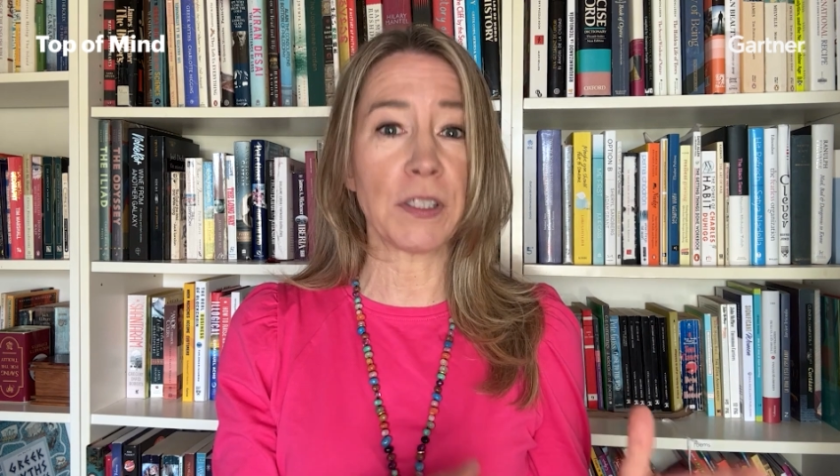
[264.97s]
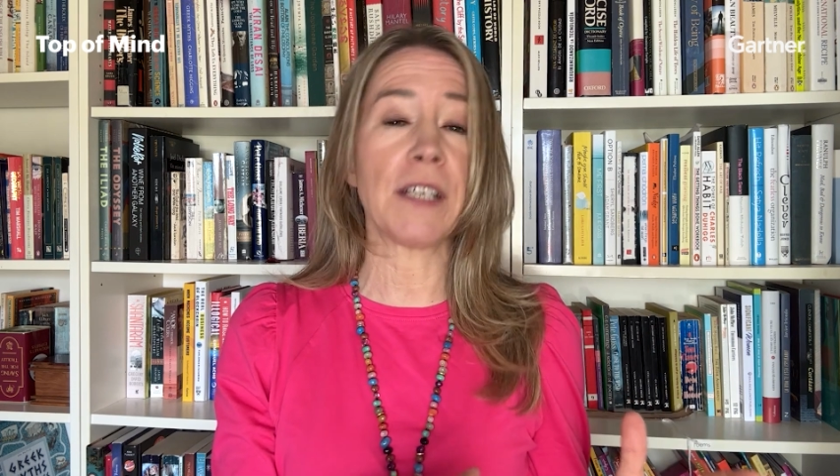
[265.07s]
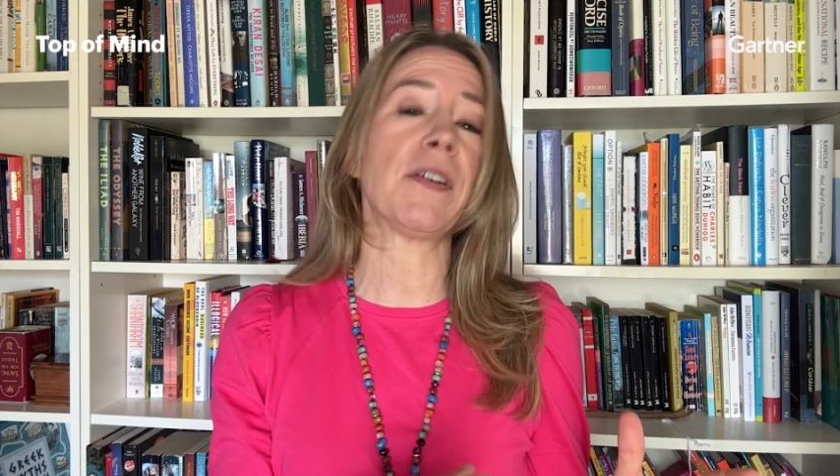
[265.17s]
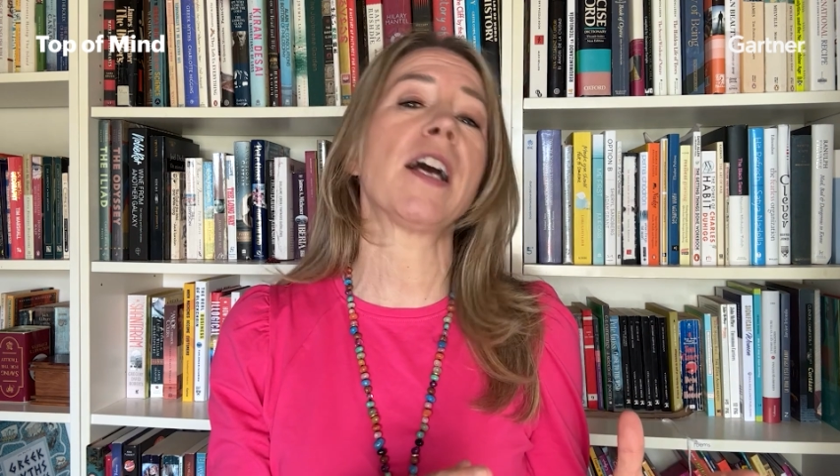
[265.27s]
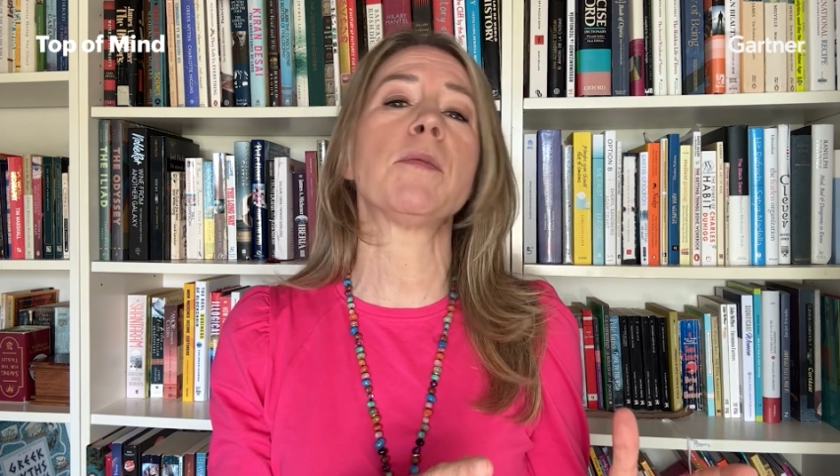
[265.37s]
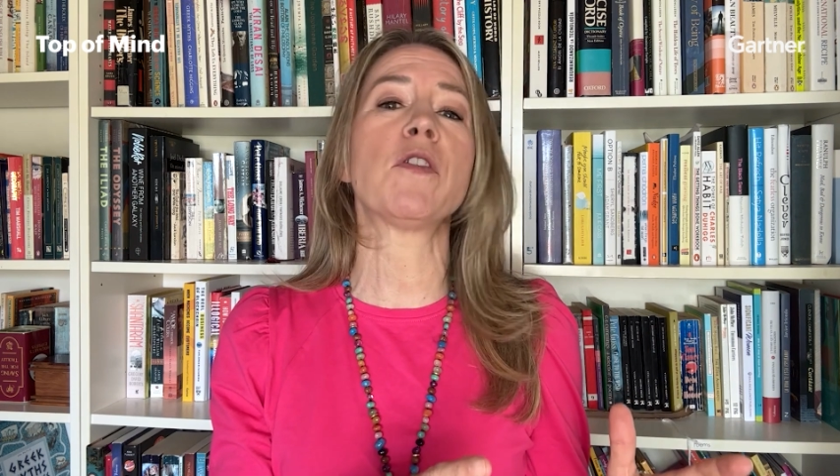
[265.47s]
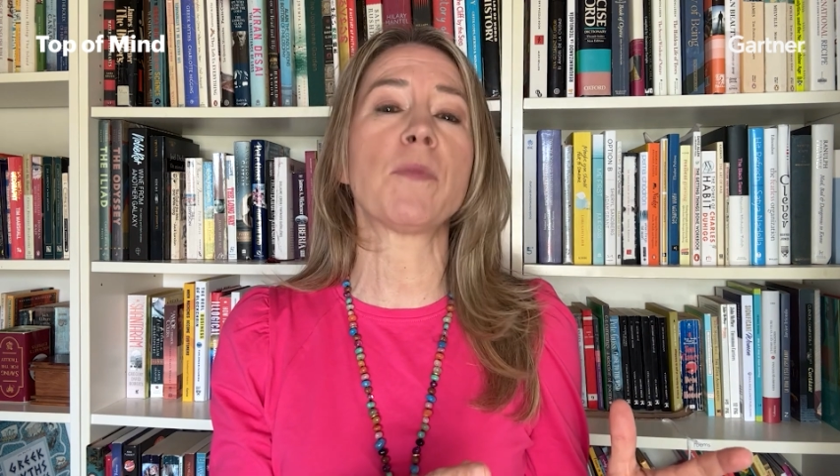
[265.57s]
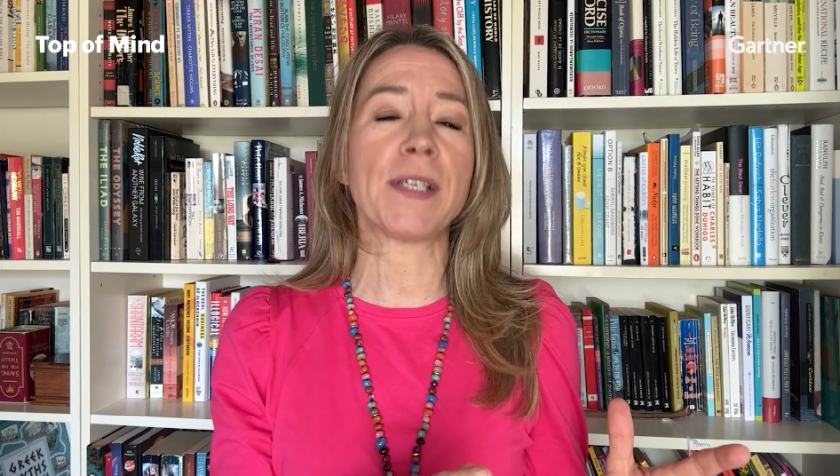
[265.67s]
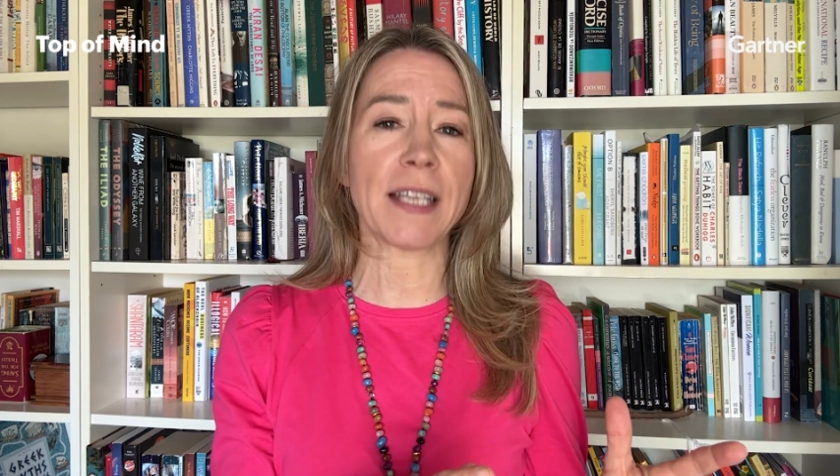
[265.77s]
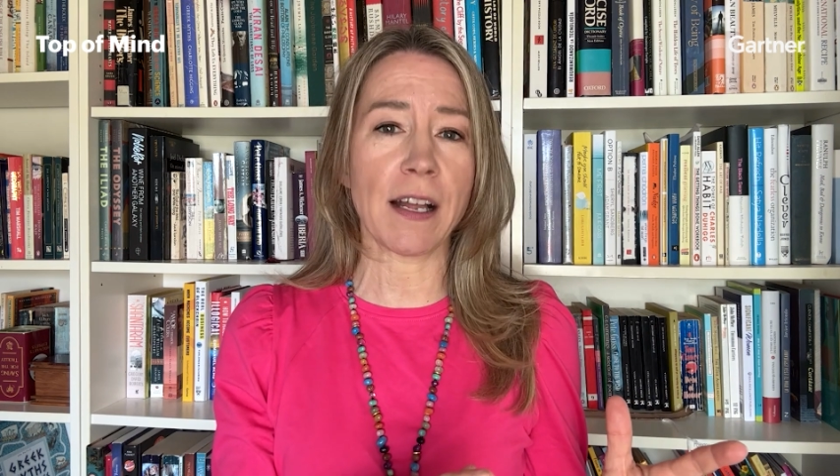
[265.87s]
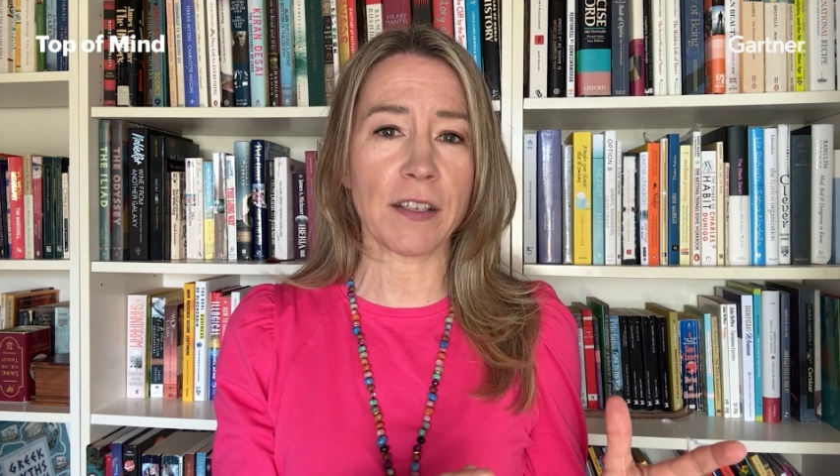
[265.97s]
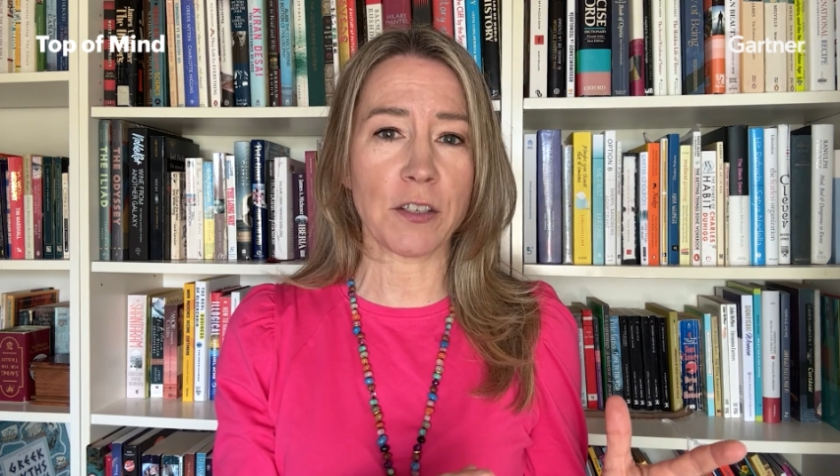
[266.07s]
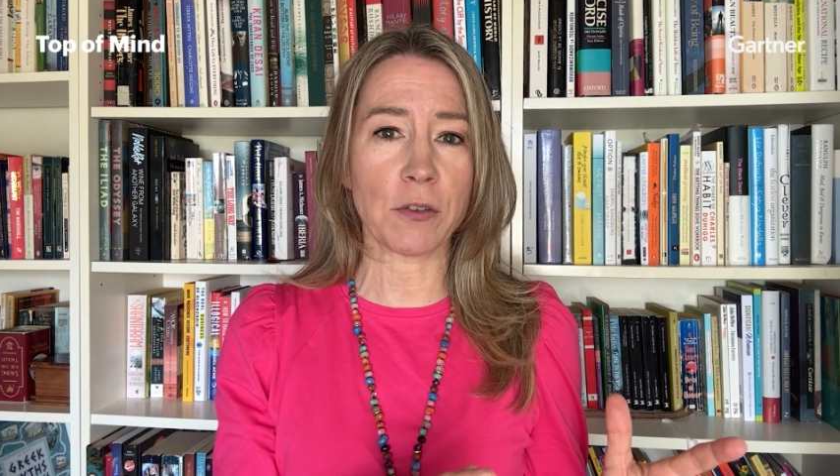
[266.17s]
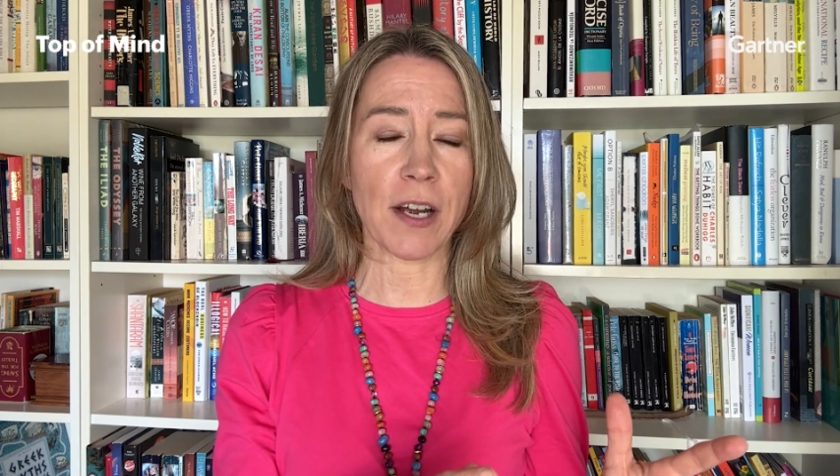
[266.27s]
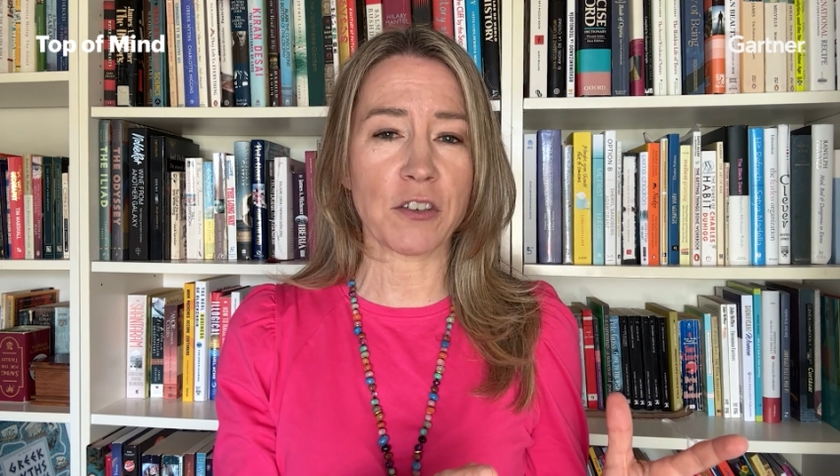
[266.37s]
really valuable from a
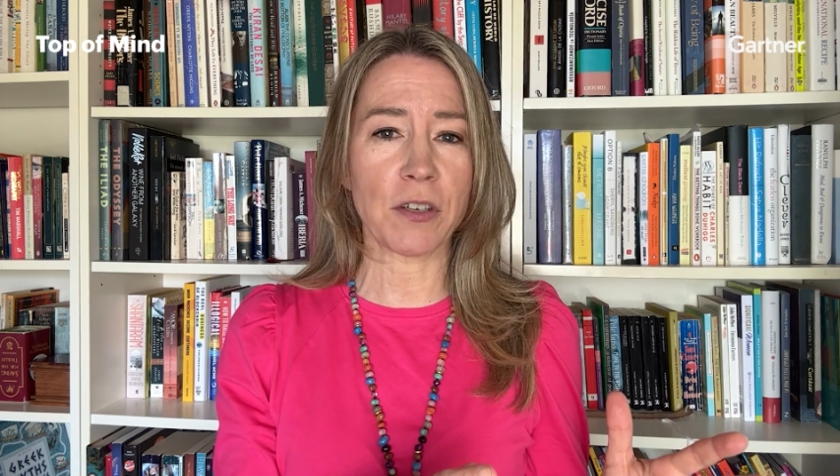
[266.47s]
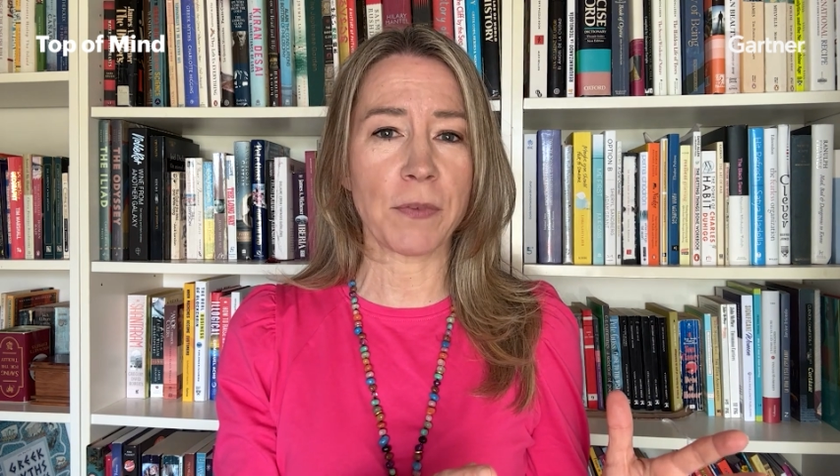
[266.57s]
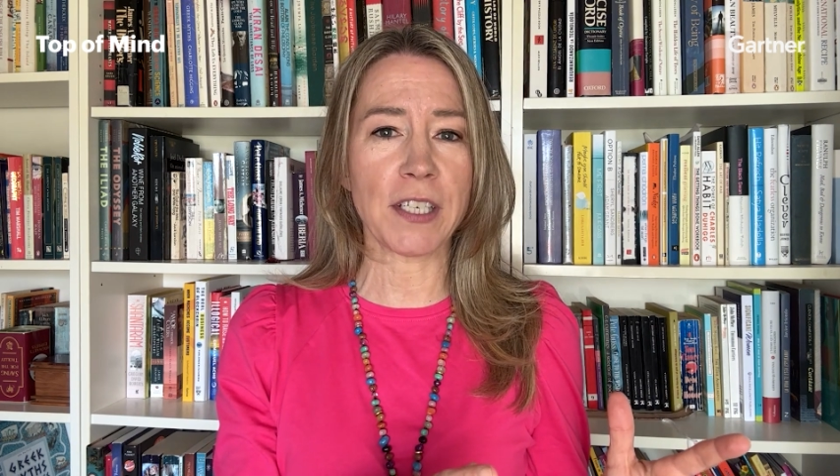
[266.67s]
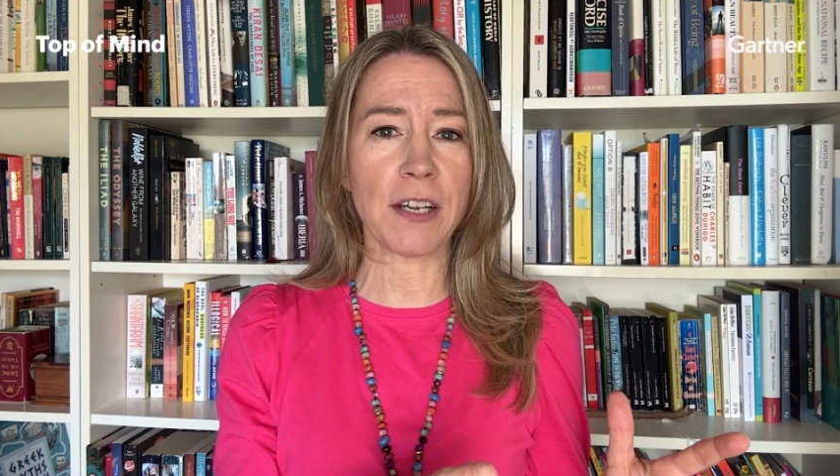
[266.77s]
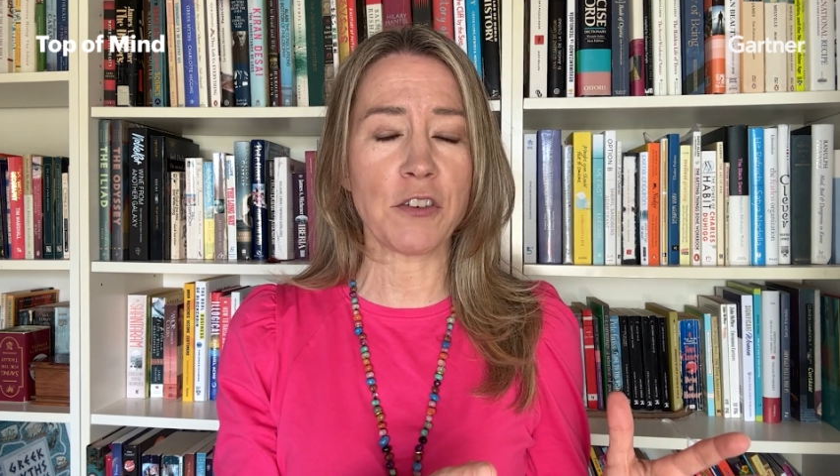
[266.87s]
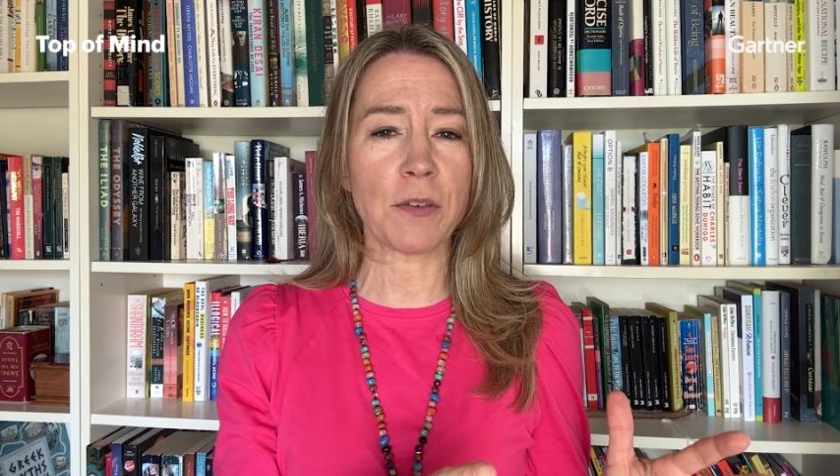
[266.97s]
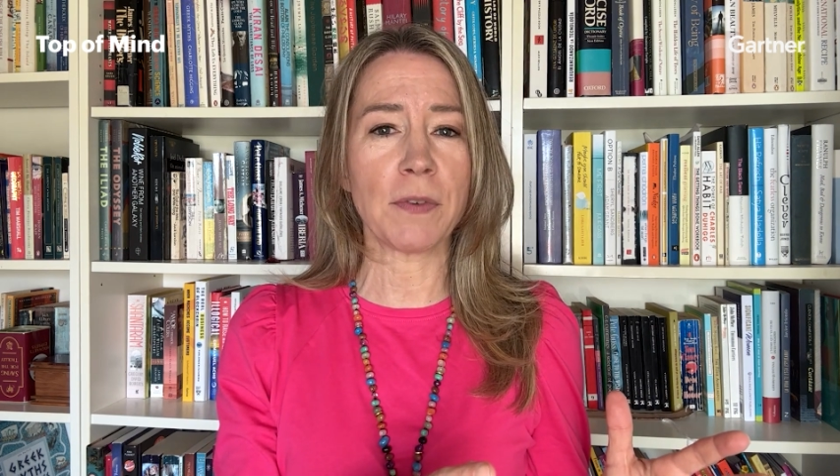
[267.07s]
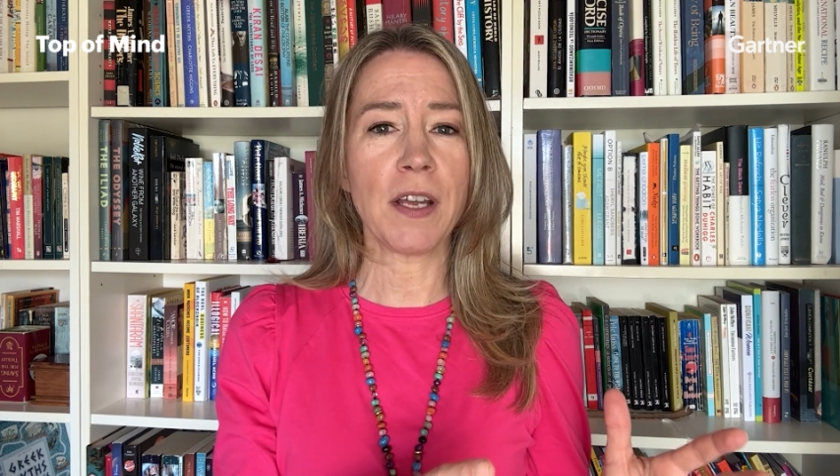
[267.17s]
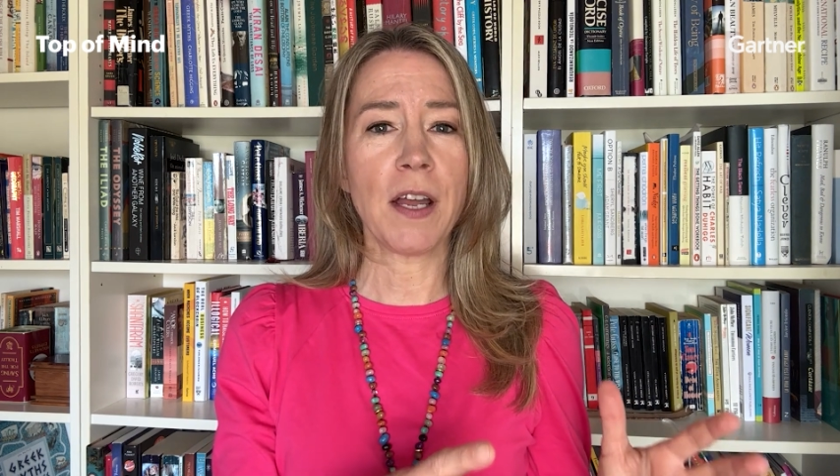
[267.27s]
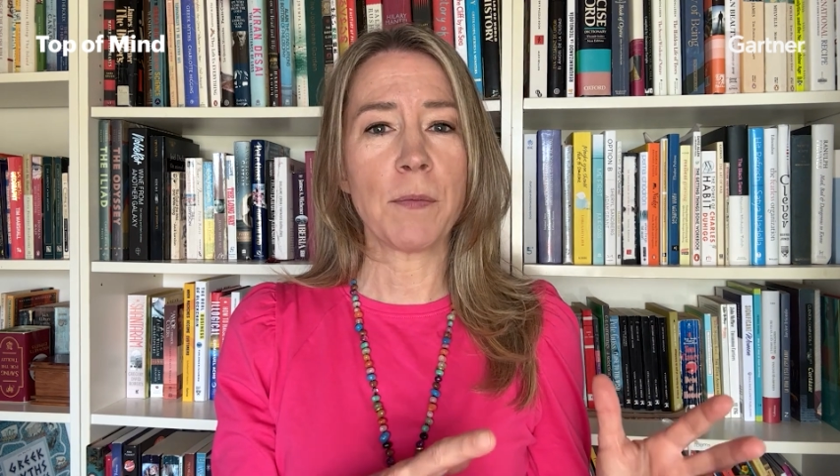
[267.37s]
talent attraction and retention